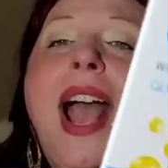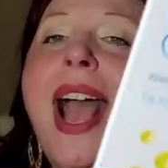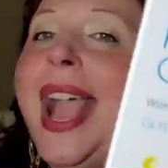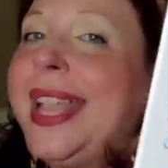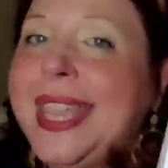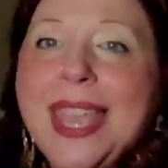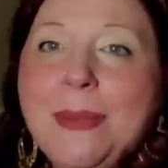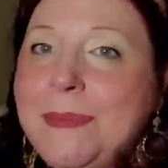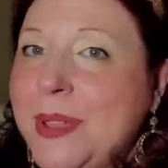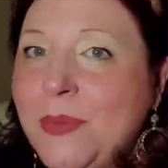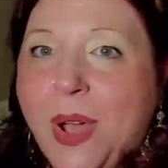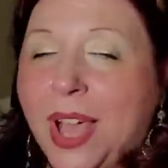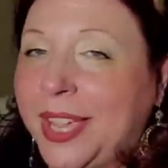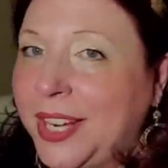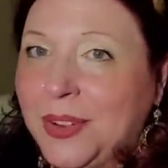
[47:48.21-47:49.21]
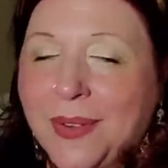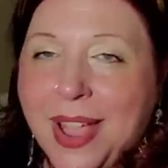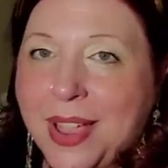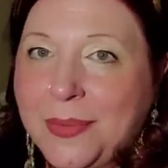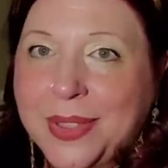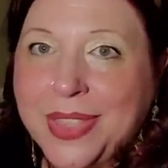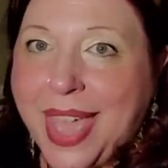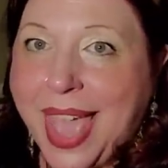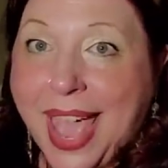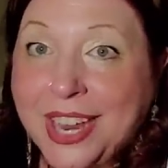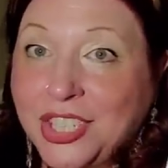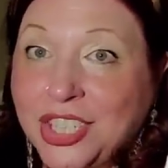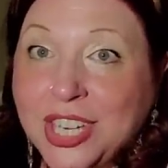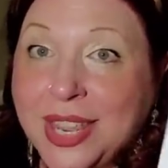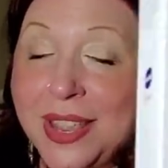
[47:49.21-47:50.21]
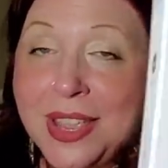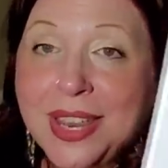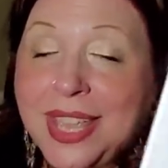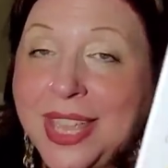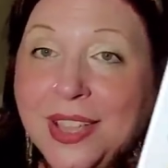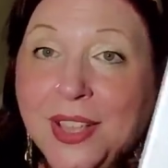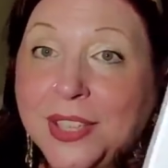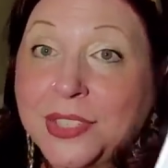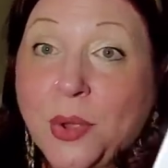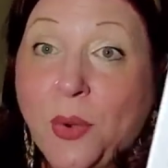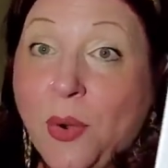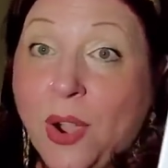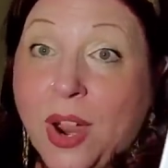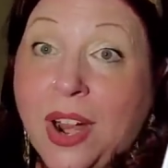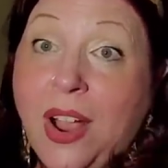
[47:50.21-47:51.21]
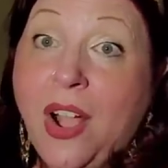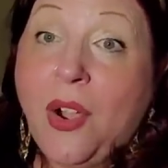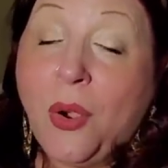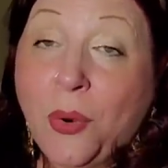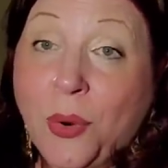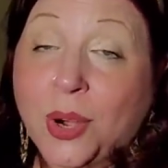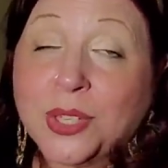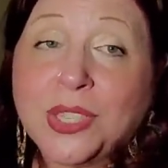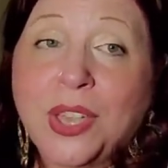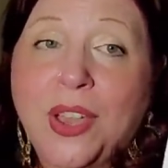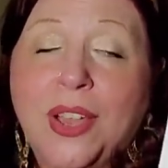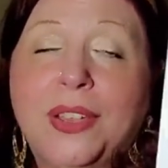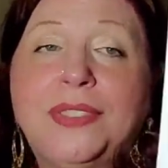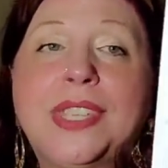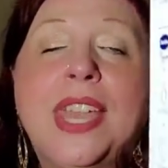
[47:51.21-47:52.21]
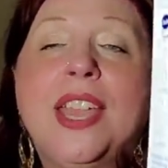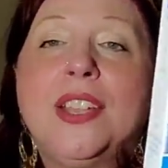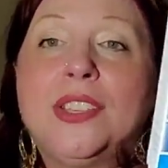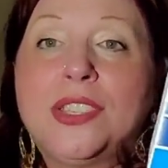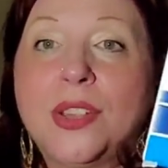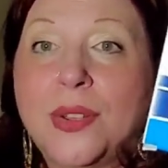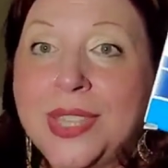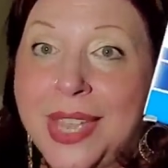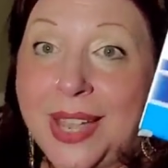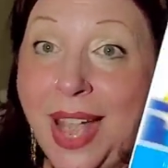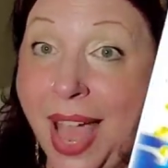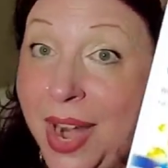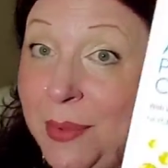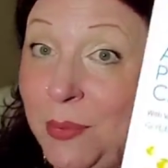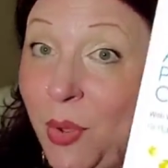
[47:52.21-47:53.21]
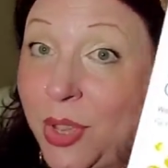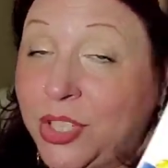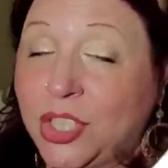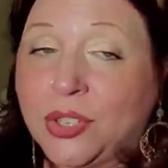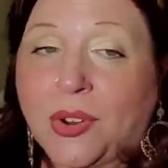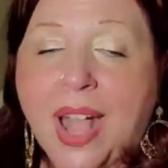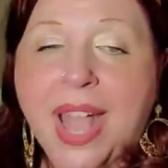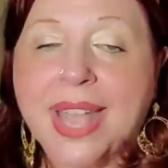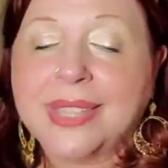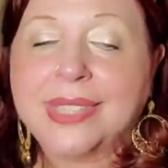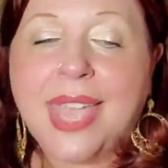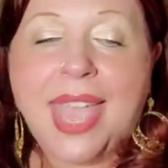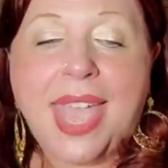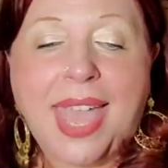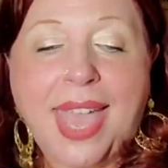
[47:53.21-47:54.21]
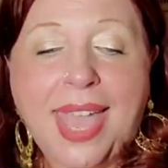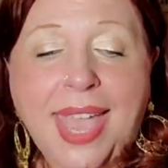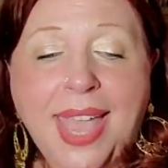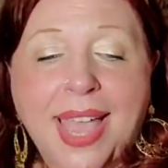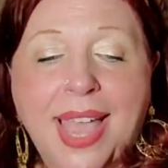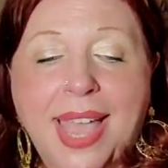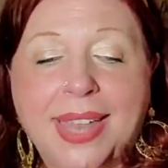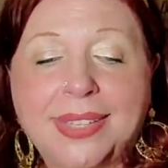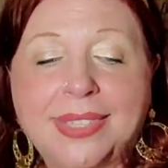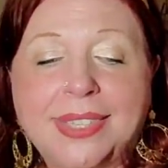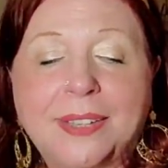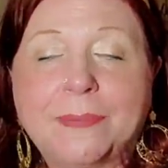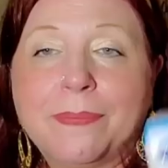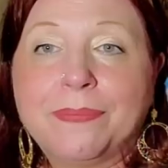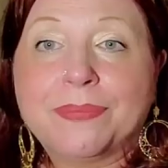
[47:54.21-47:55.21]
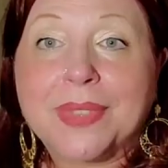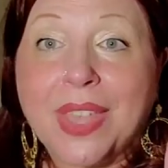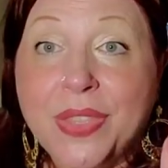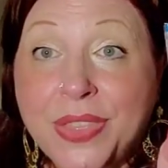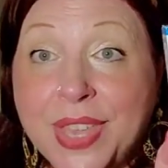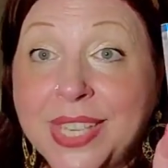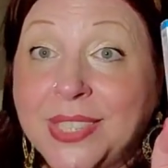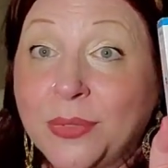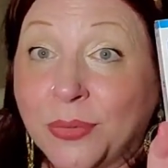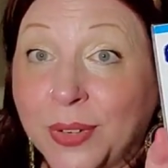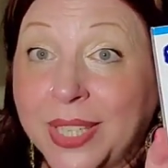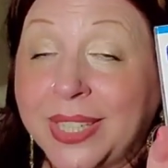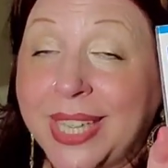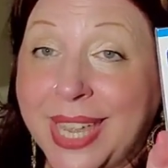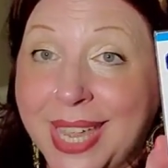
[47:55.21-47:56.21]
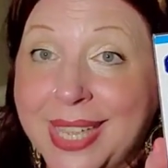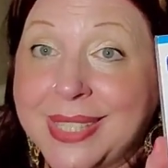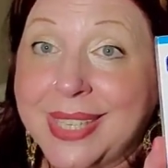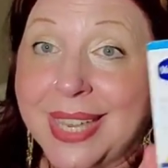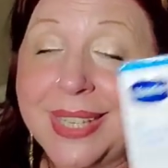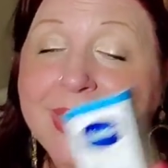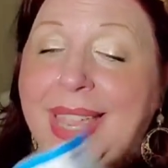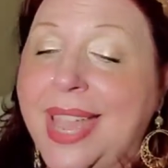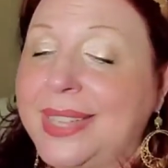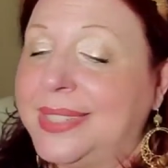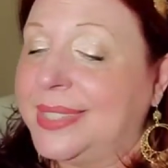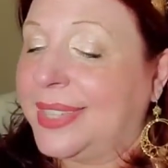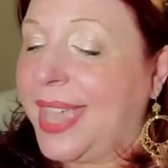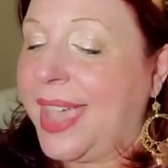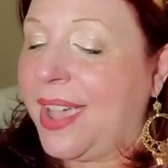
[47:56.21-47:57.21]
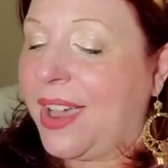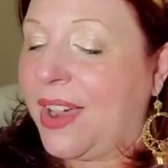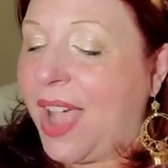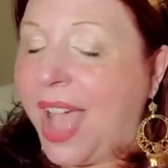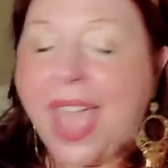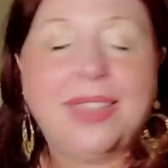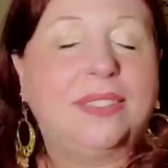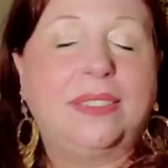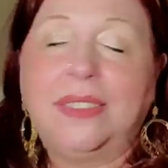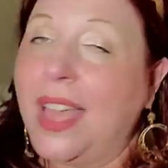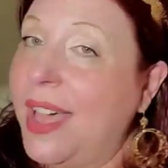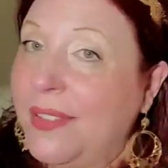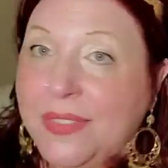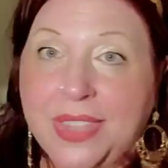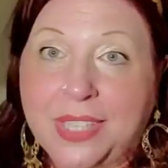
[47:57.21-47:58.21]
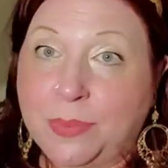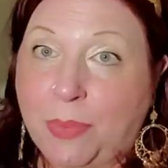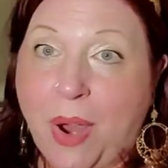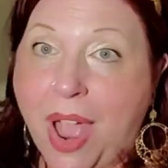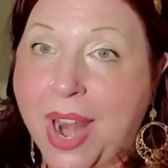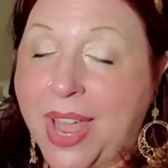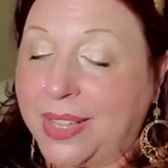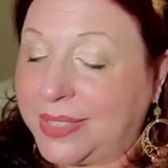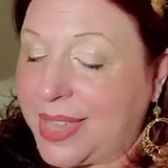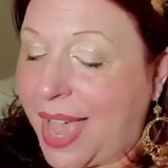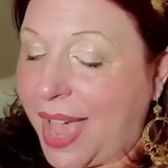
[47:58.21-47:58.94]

I can't be walking around with ashy heels or horse hooves. So you gotta moisturize. And this really is intense care. I love this product.